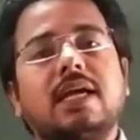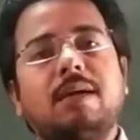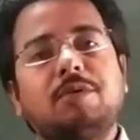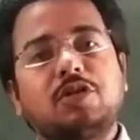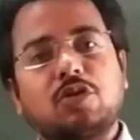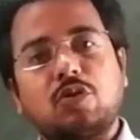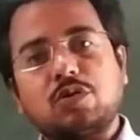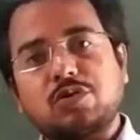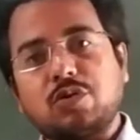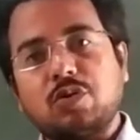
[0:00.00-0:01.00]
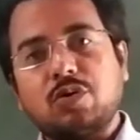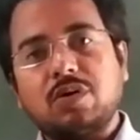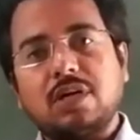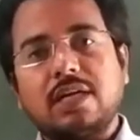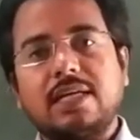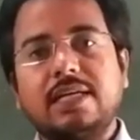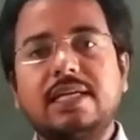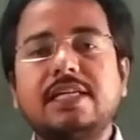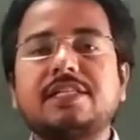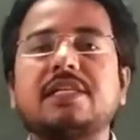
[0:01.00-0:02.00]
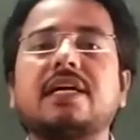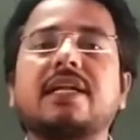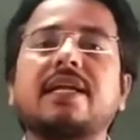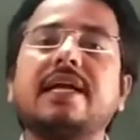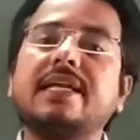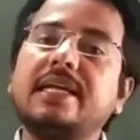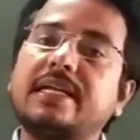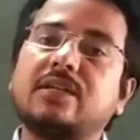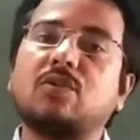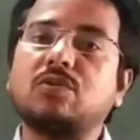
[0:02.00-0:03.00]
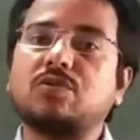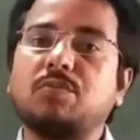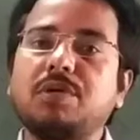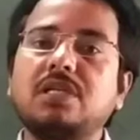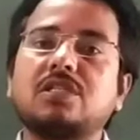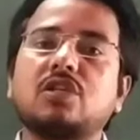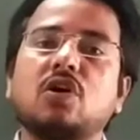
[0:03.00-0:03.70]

emitter also, heat radiator also, means